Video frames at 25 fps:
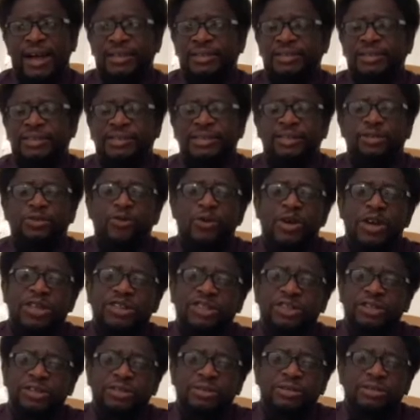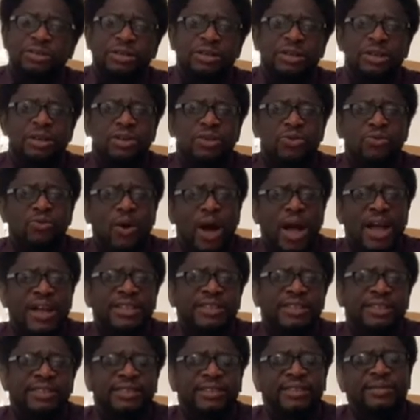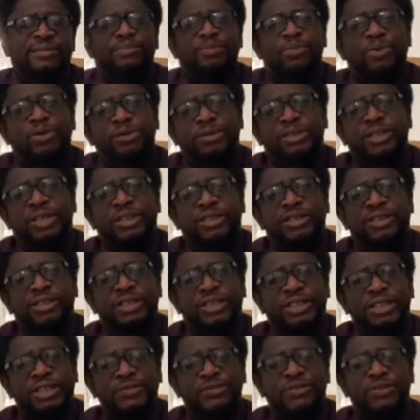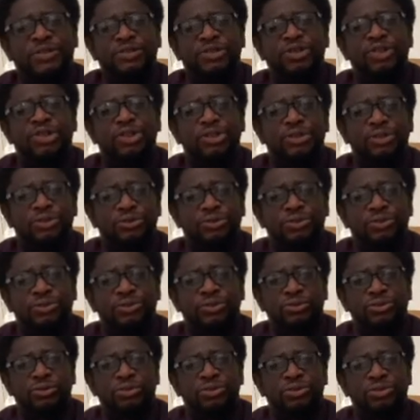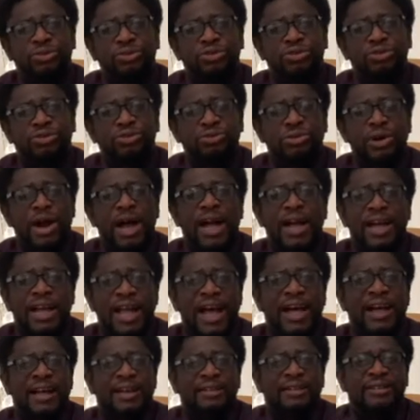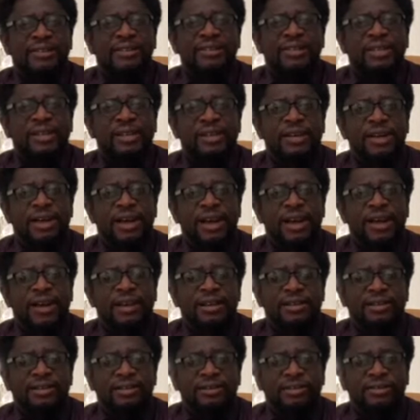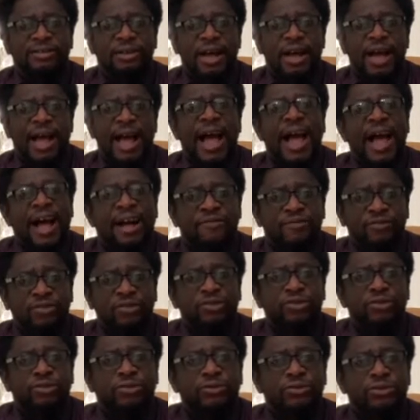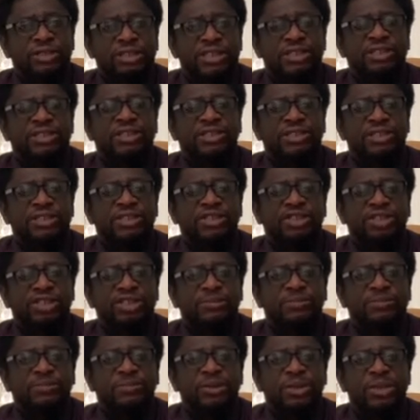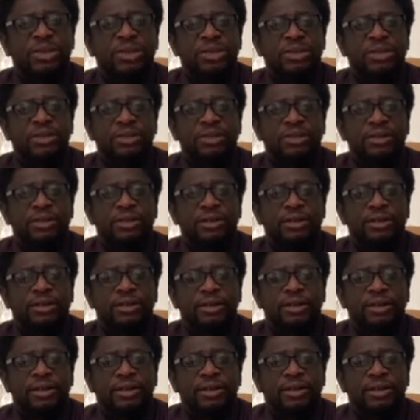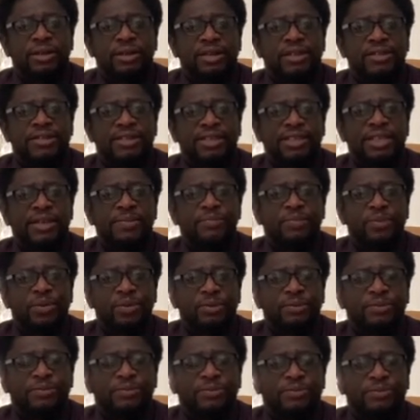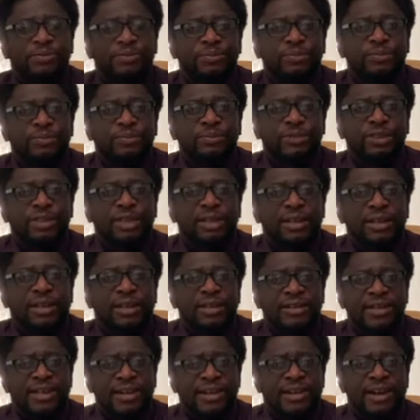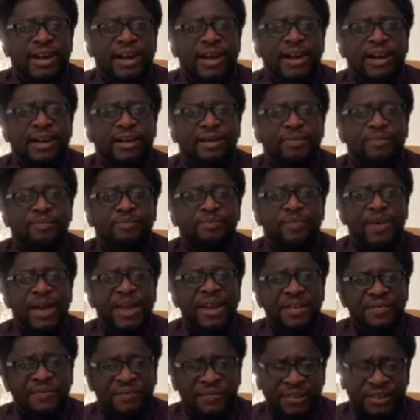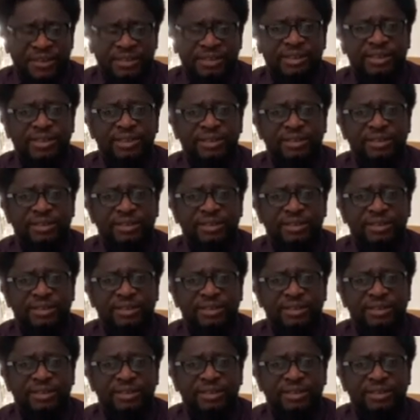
the question, why is it important even to try and have two citizenship? It's simple. There are benefits.